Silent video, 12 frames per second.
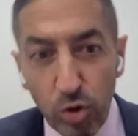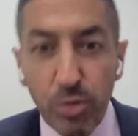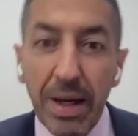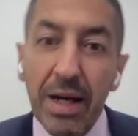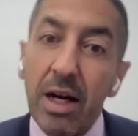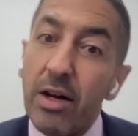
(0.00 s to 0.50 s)

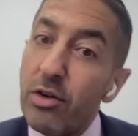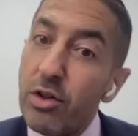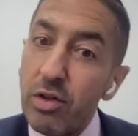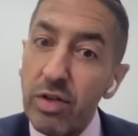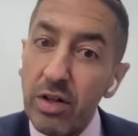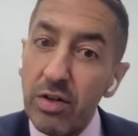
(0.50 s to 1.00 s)
goes back
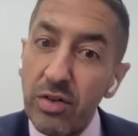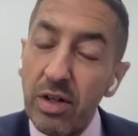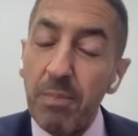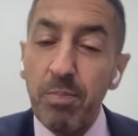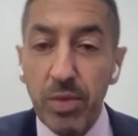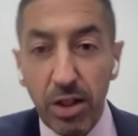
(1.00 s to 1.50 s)
hundreds of
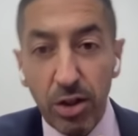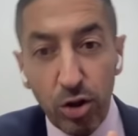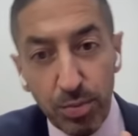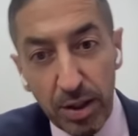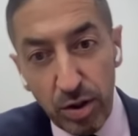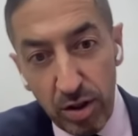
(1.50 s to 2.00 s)
years.
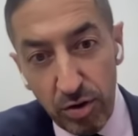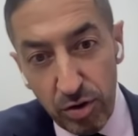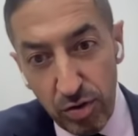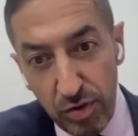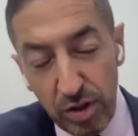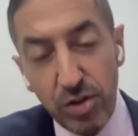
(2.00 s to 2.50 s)
That goes back to
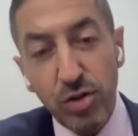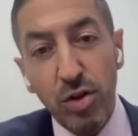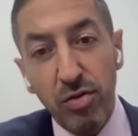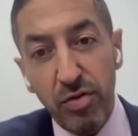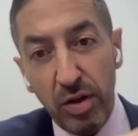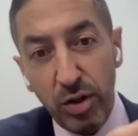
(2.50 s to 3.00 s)
hundreds of
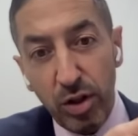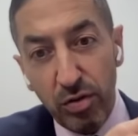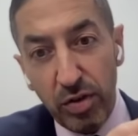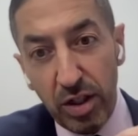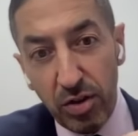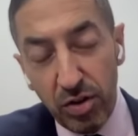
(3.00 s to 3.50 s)
years, to the
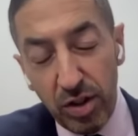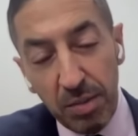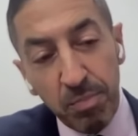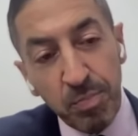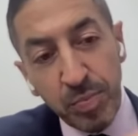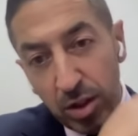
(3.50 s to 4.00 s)
founding of the
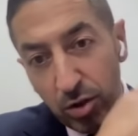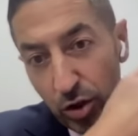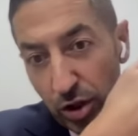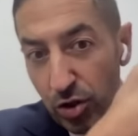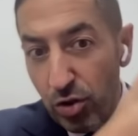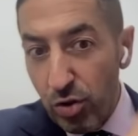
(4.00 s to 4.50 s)
country,
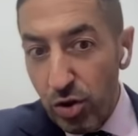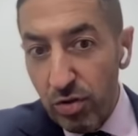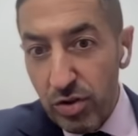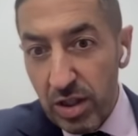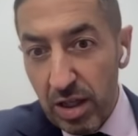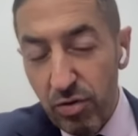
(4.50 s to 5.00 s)
to the
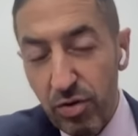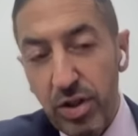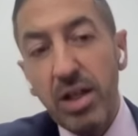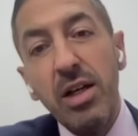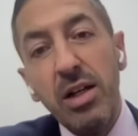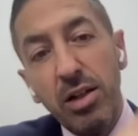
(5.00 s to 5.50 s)
institution of
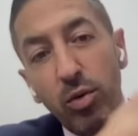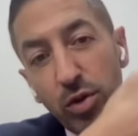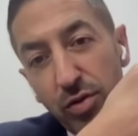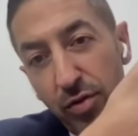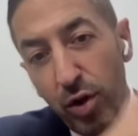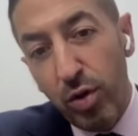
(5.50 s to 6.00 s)
slavery that was